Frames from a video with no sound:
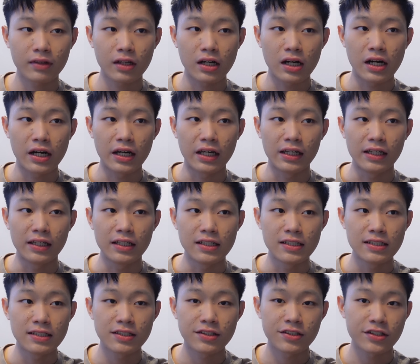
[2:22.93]
I
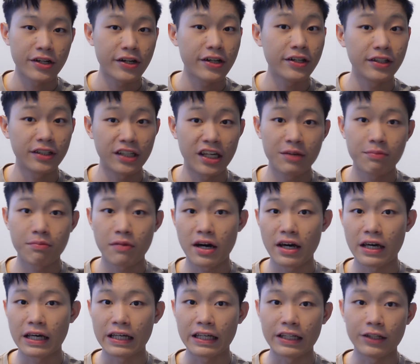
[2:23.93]
started taking
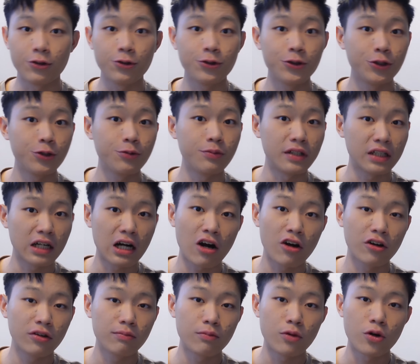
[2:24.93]
my YouTube
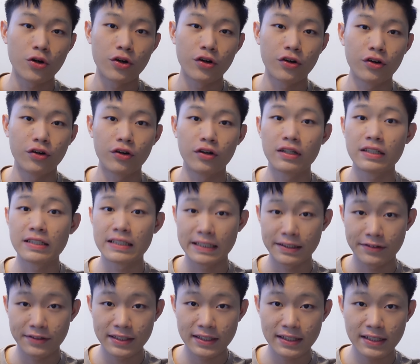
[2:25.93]
account more
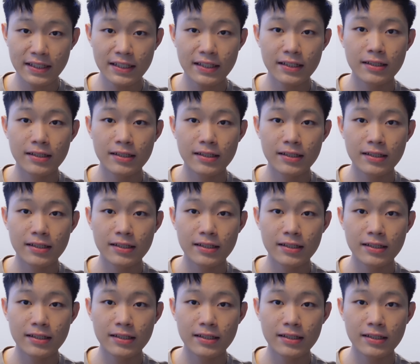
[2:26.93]
seriously